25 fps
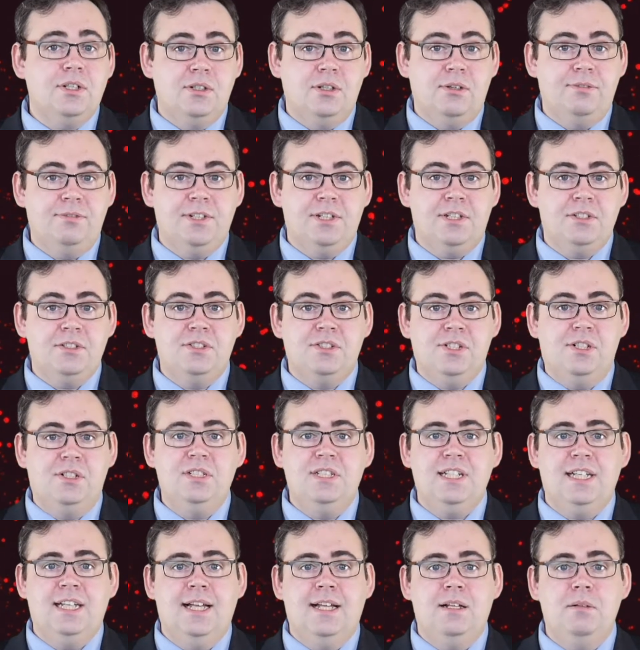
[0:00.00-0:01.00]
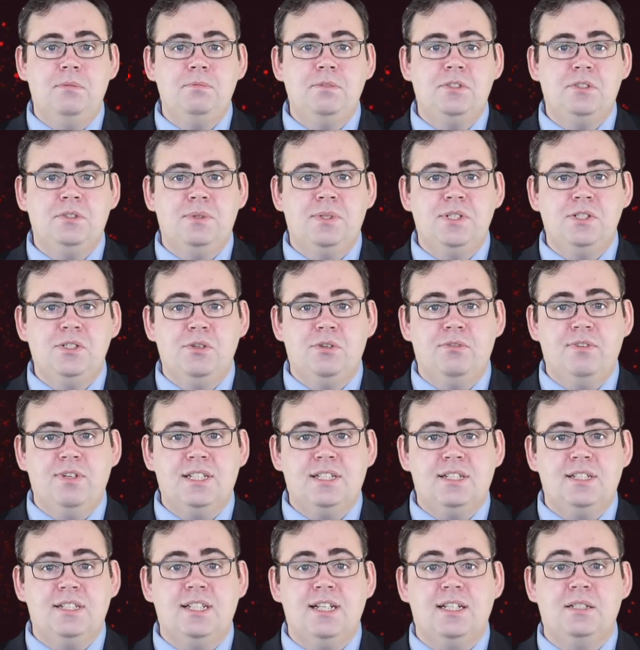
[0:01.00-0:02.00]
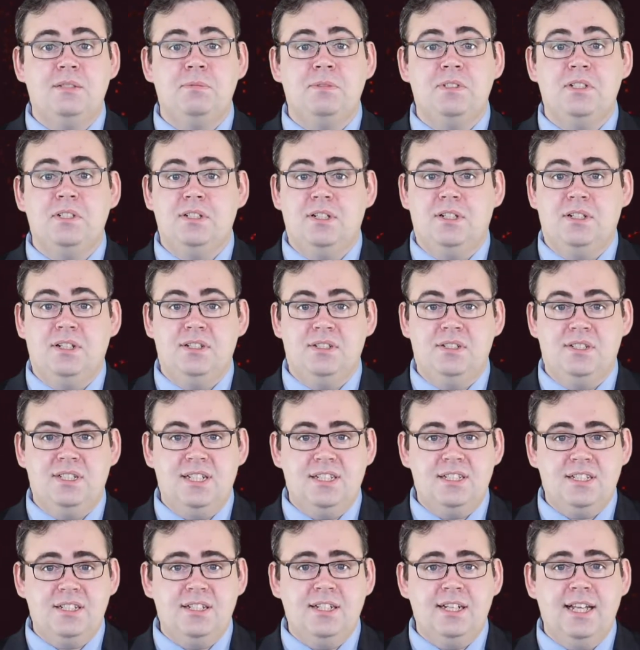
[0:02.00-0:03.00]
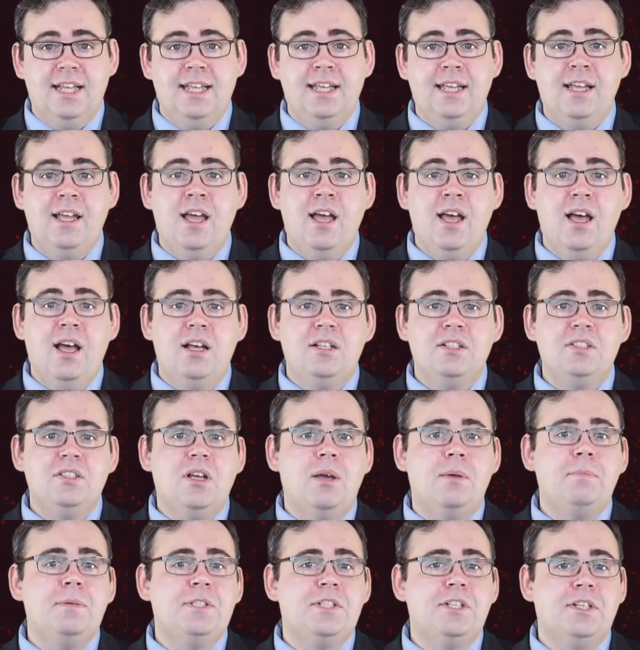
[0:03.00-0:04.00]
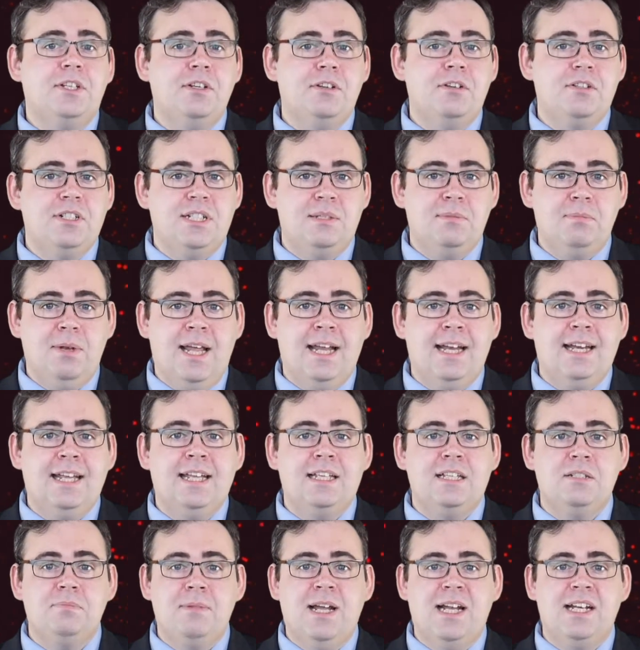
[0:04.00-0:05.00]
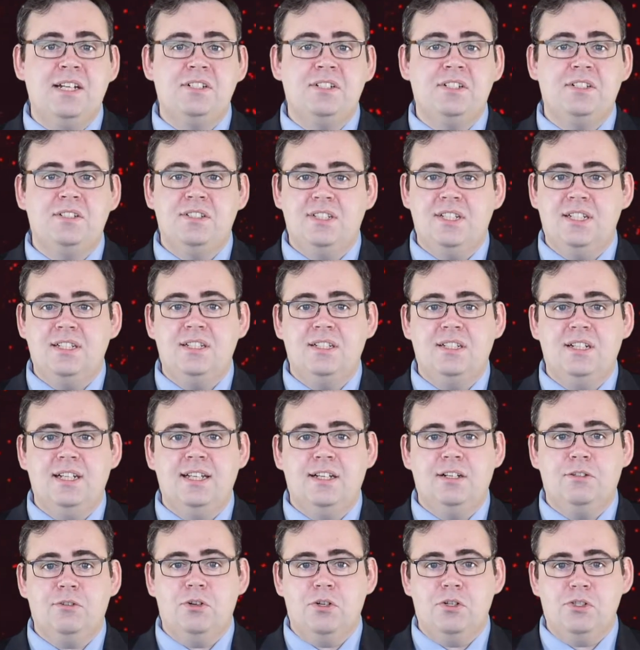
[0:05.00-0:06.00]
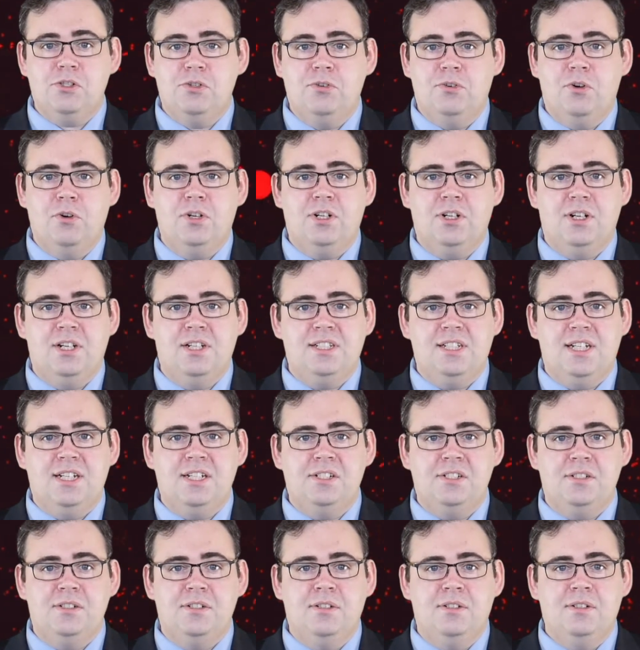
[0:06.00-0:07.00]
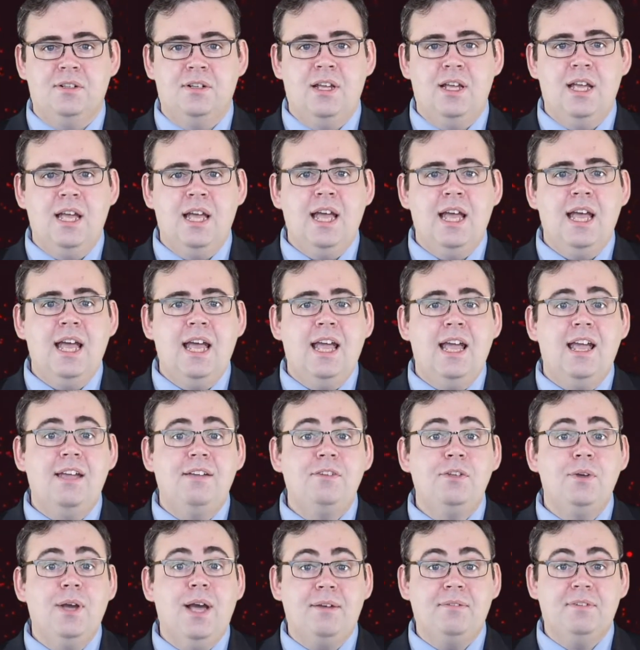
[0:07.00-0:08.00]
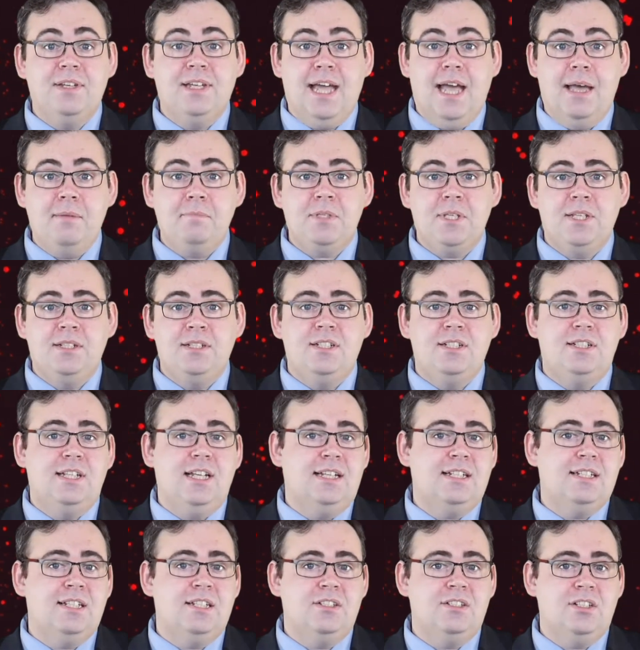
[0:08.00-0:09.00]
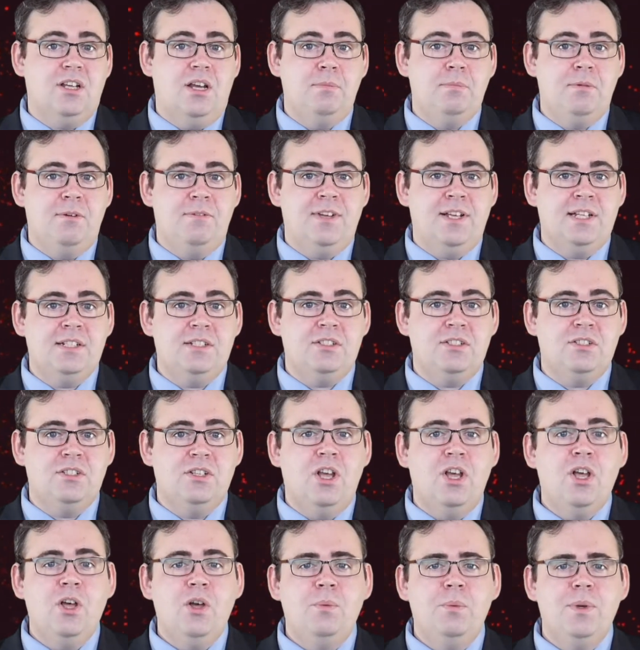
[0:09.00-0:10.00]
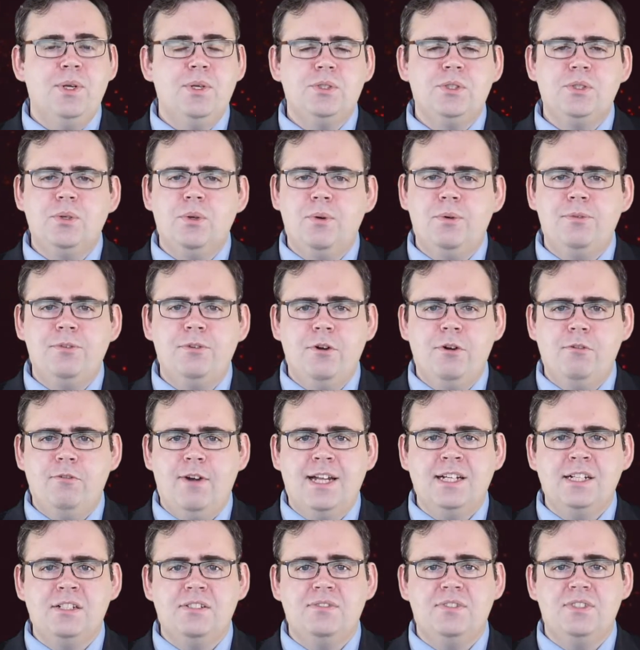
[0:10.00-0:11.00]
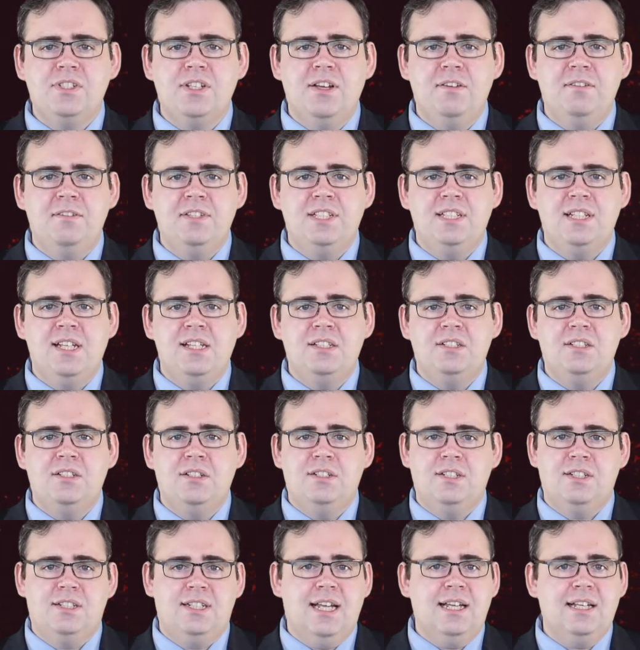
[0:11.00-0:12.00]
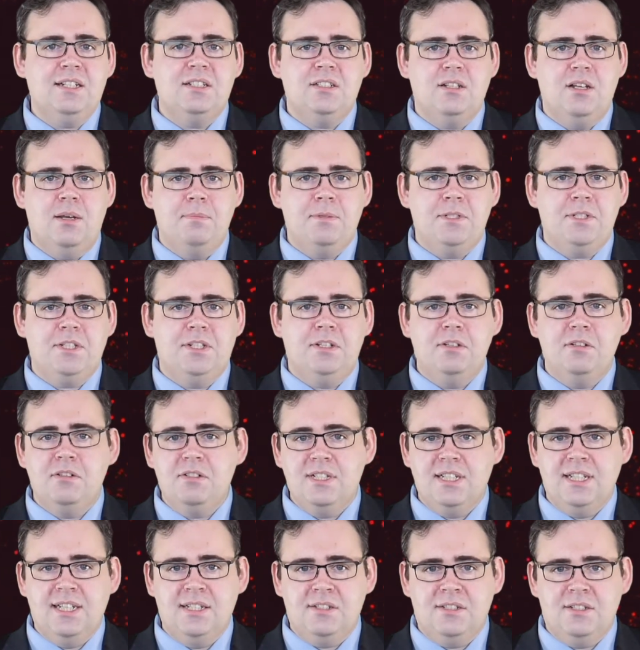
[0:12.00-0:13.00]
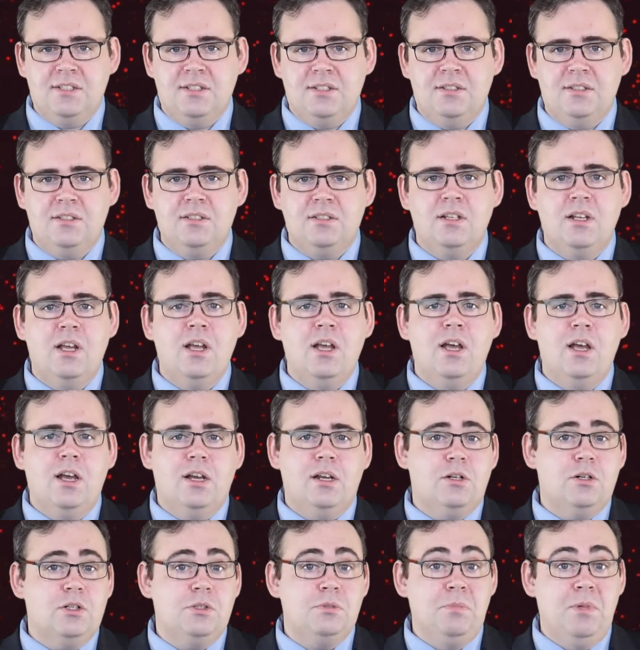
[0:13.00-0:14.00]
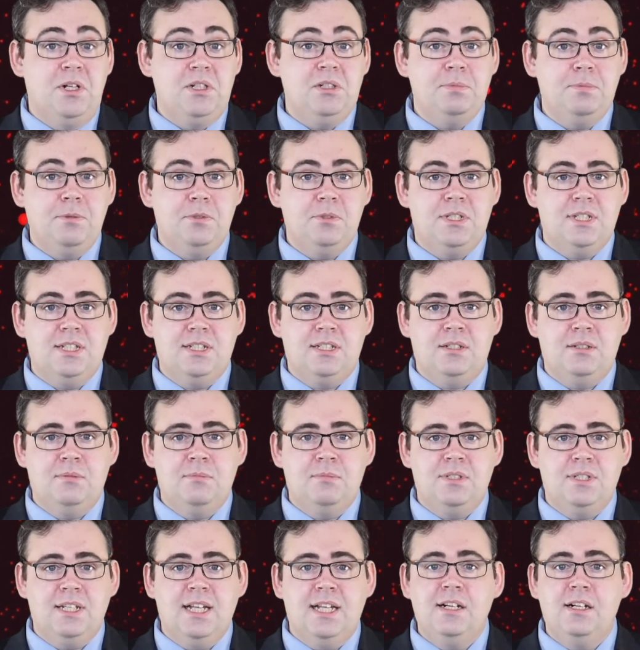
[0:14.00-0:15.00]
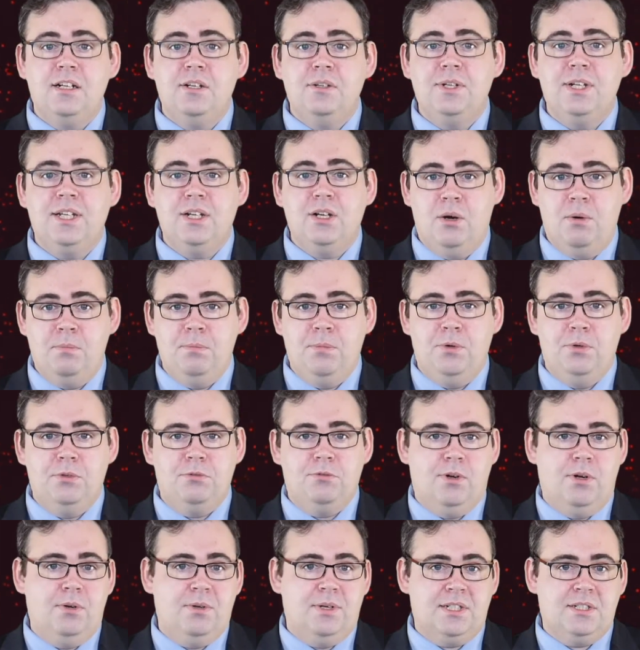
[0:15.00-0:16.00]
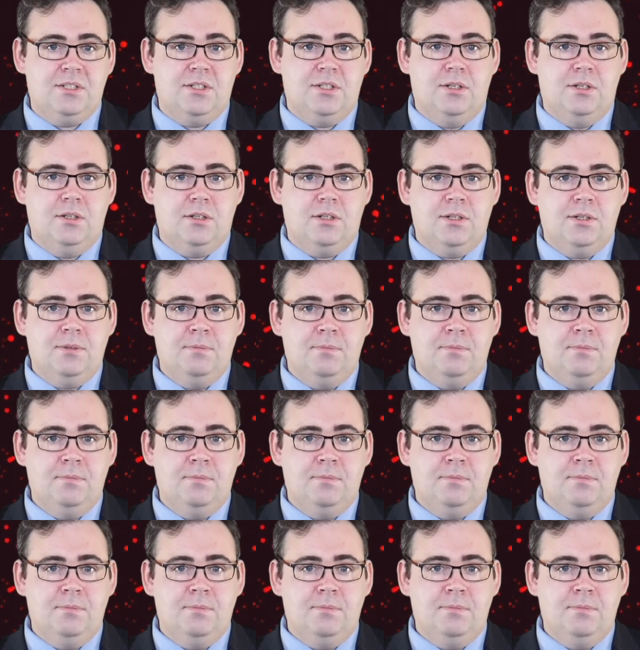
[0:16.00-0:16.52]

can offer consulting help to ensure risk assessments are done consistently and cybersecurity planning is managed consistently across your organisation. If you have gaps in detecting cyber events, we also offer a range of services to detect cybersecurity incidents across multiple systems, including onboard rolling stock.